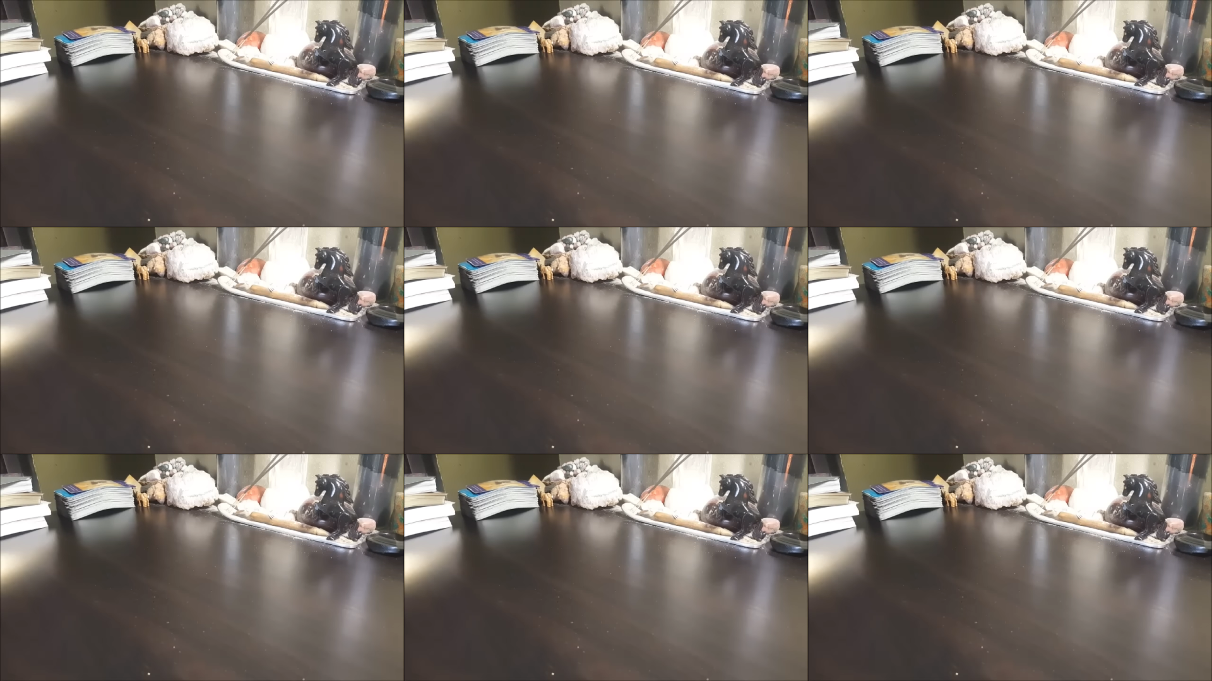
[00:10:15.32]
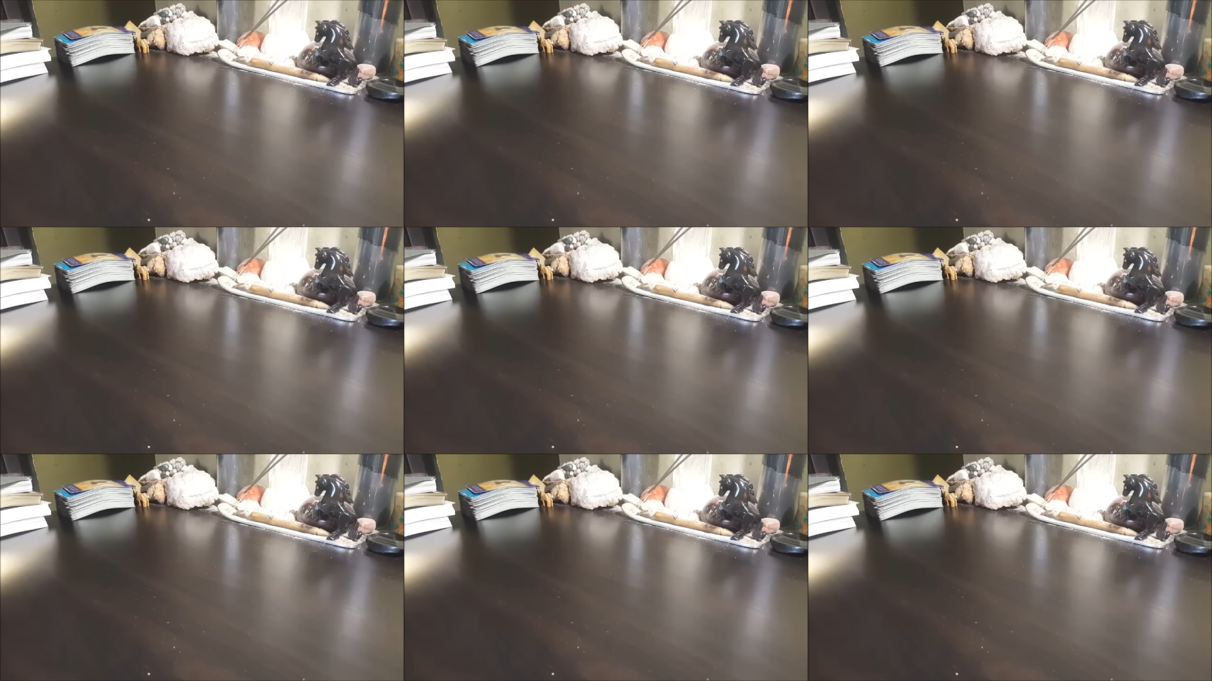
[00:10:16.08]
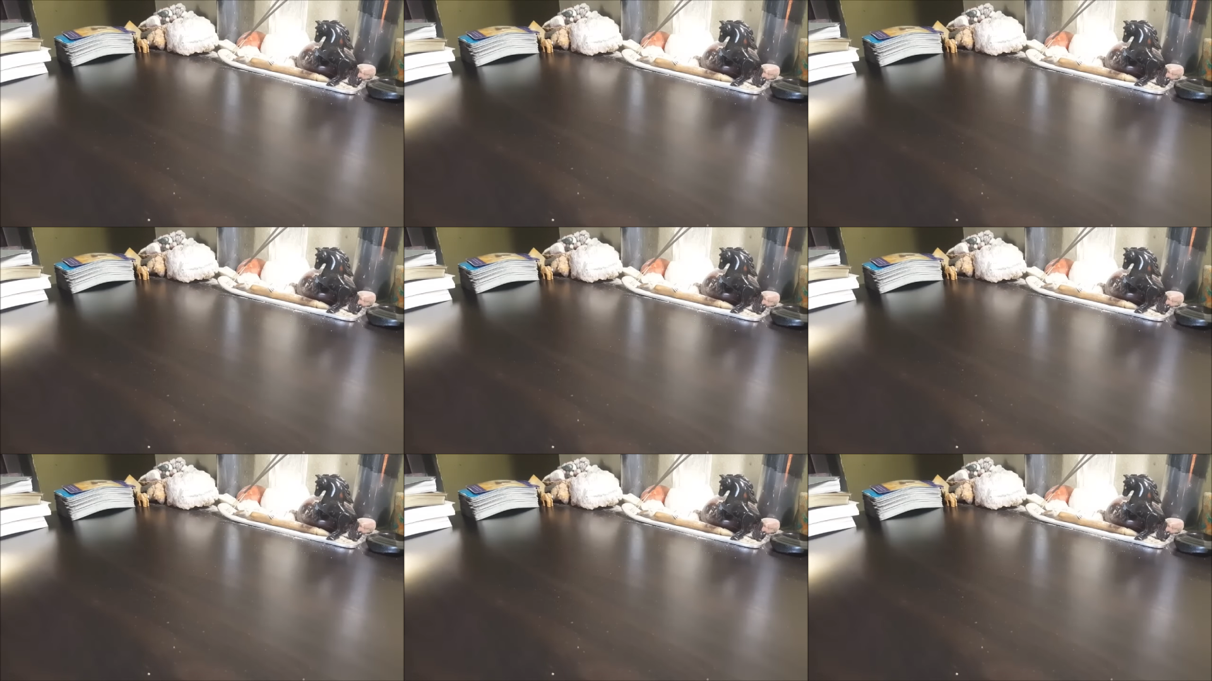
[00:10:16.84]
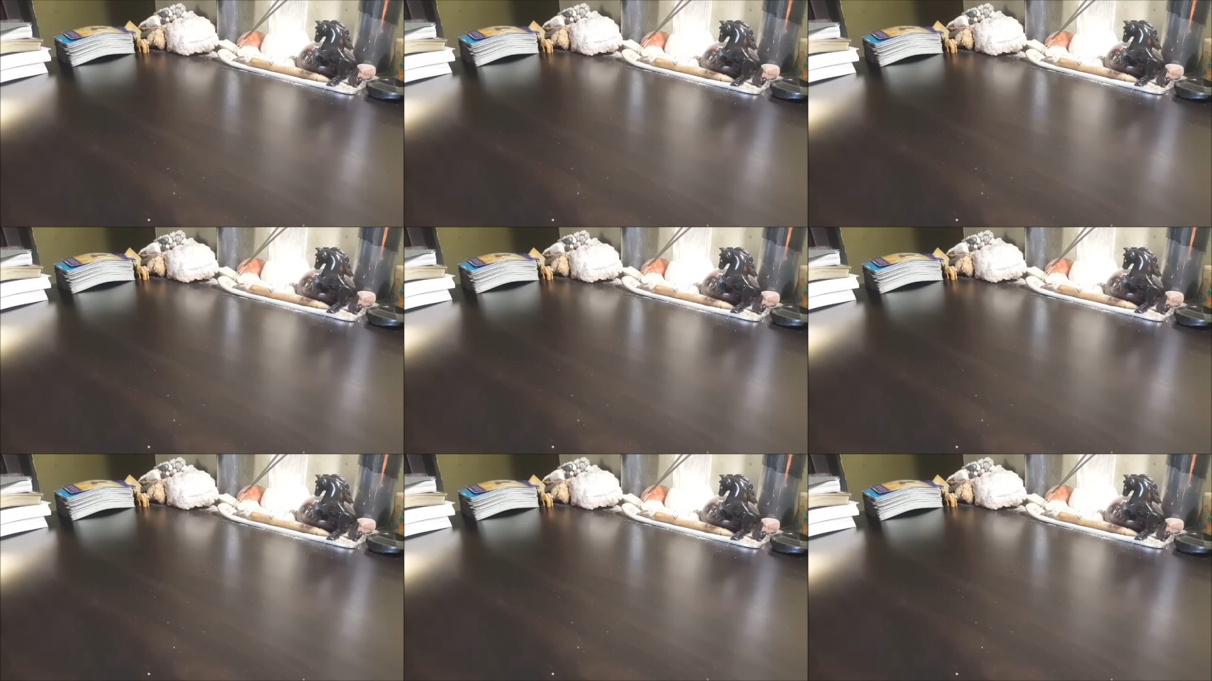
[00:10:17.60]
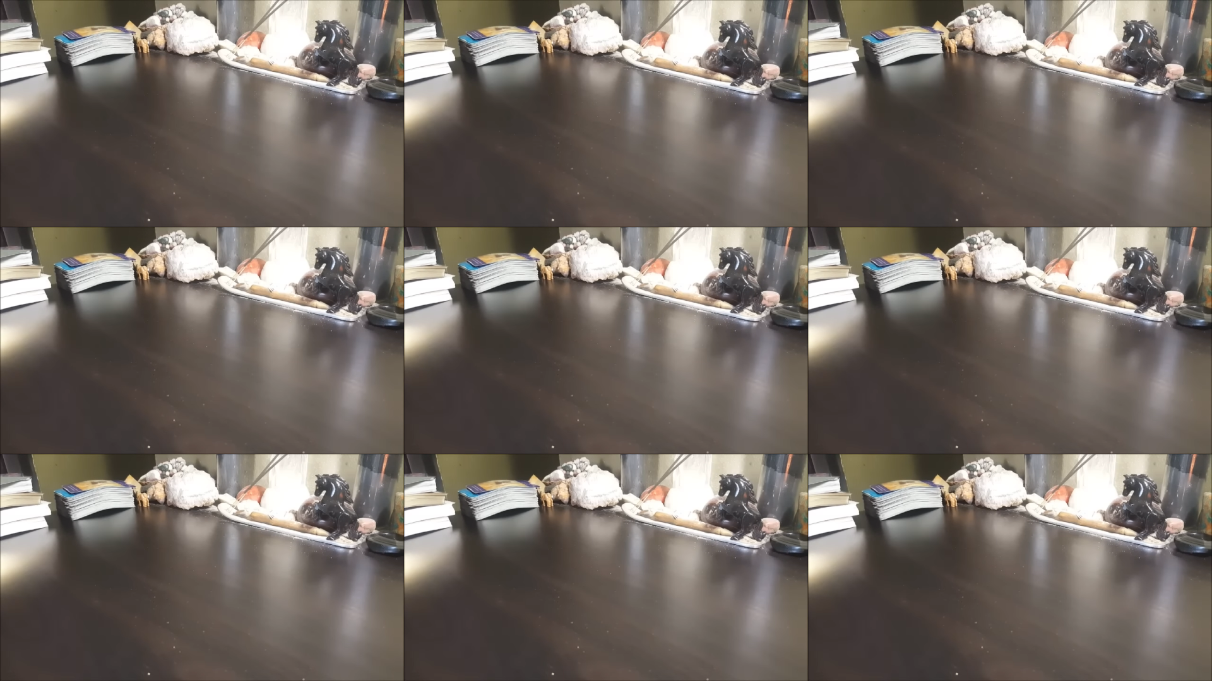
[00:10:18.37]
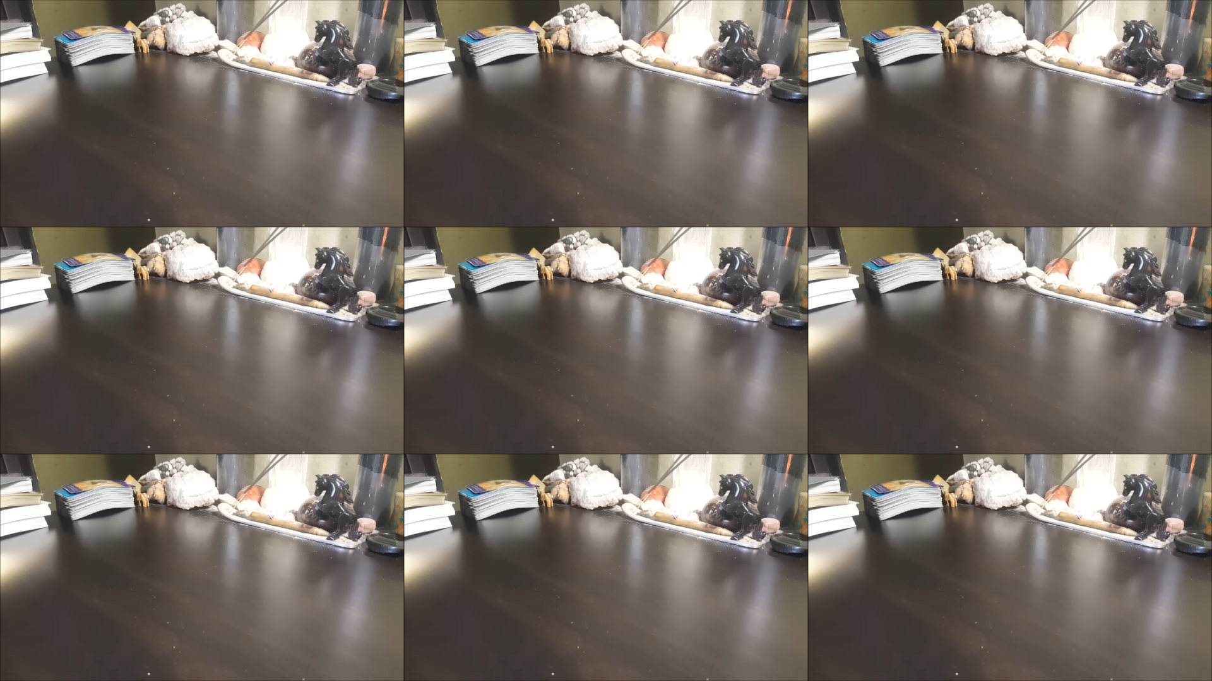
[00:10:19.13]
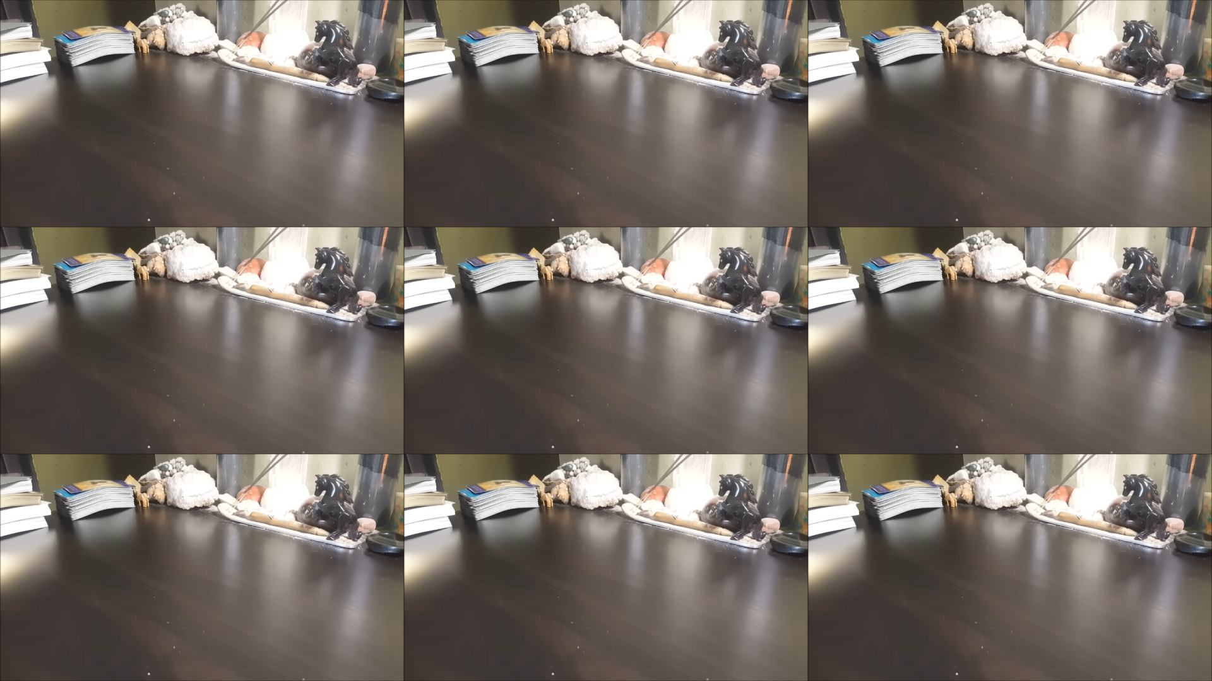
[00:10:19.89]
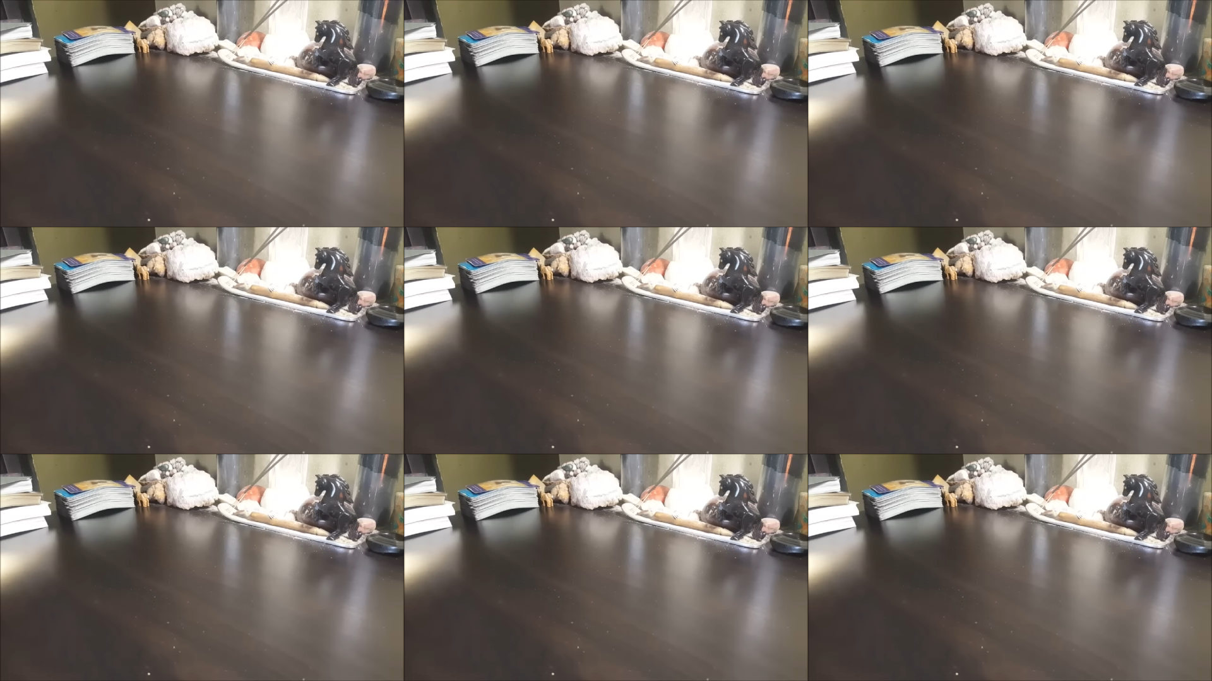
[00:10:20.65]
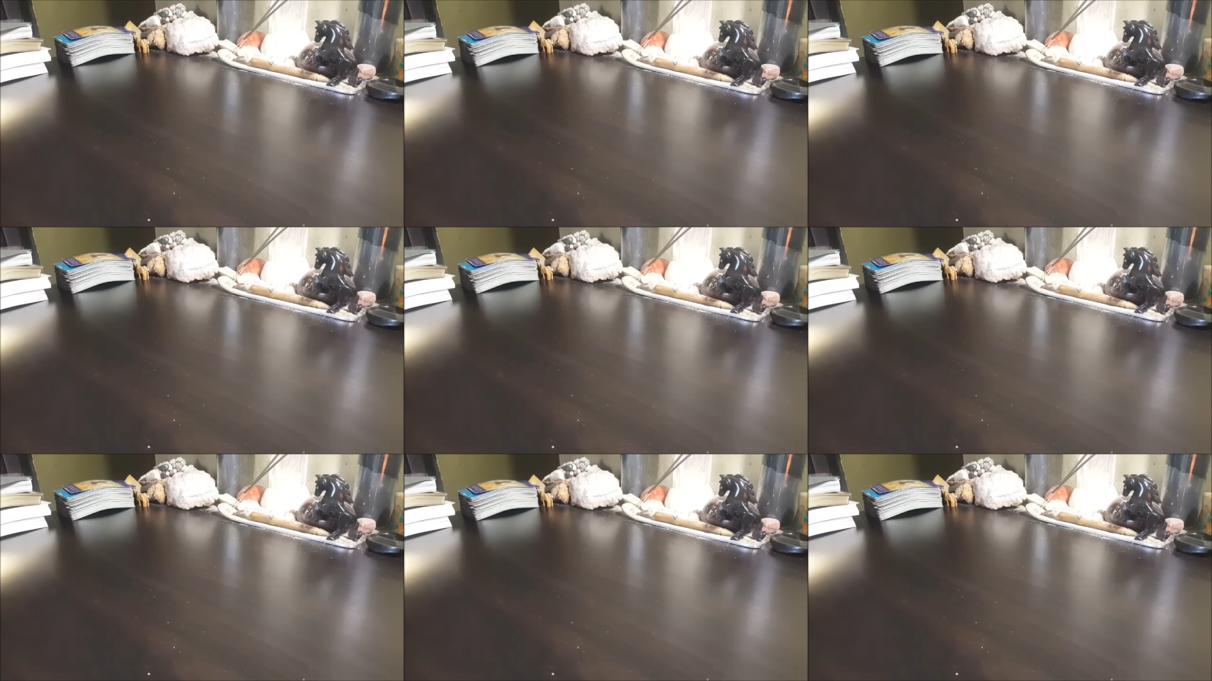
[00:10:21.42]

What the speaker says: Nobody's mouth can be seen.